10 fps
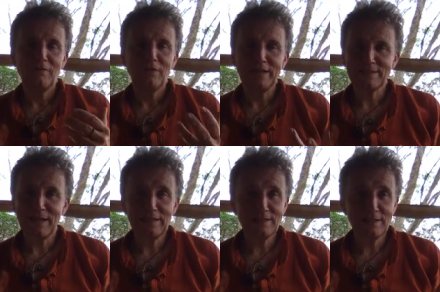
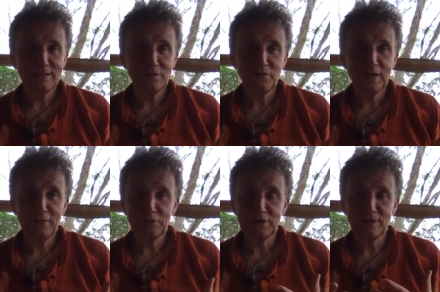Vitality is
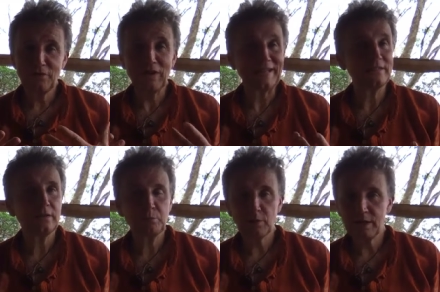found in the vital
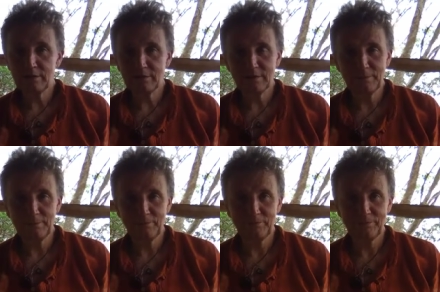breath.
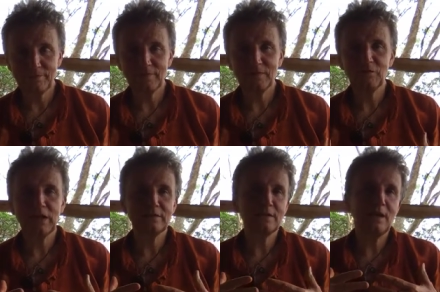
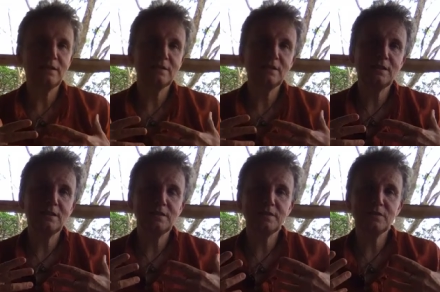Vitality
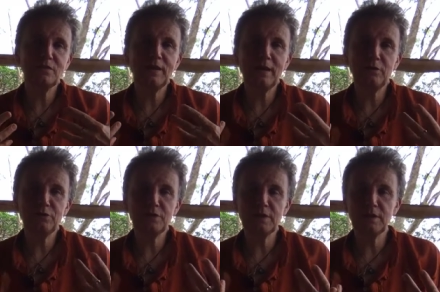is
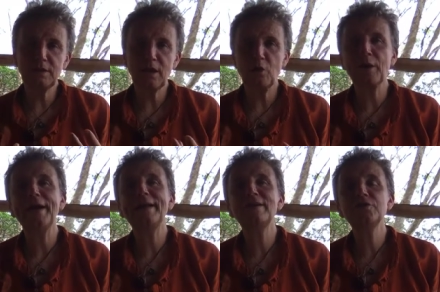found in our
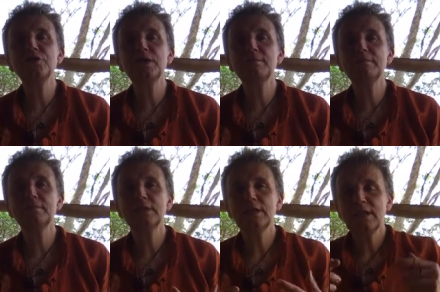energy
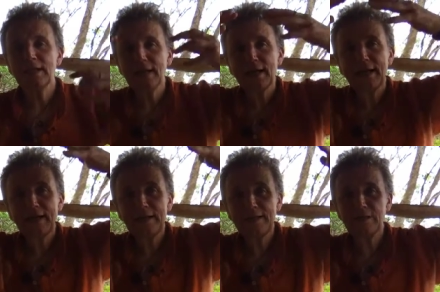
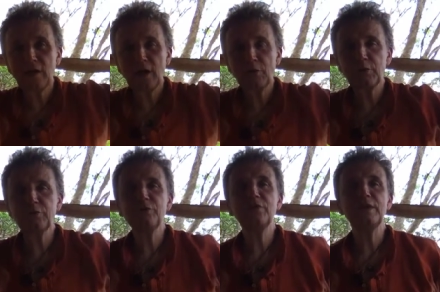and in our
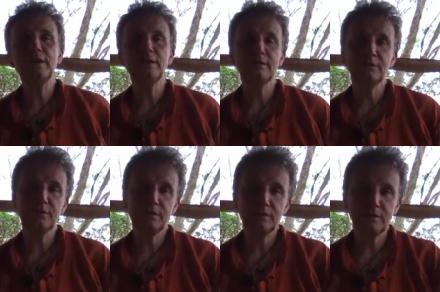
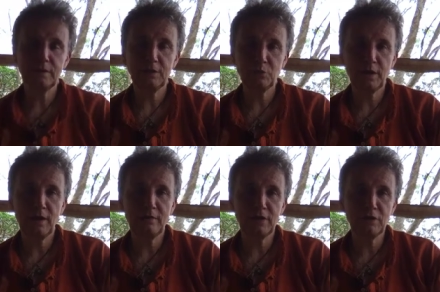fields that we're
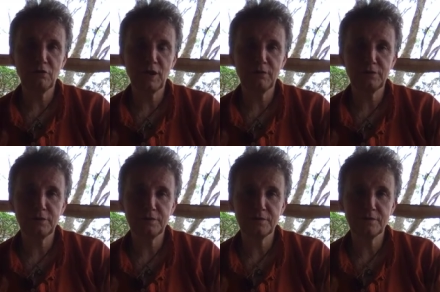having around
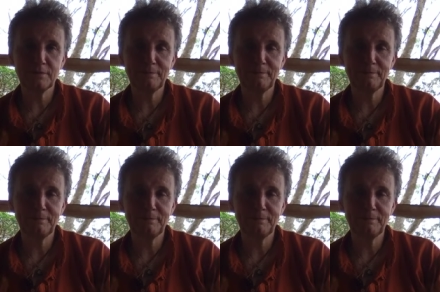us.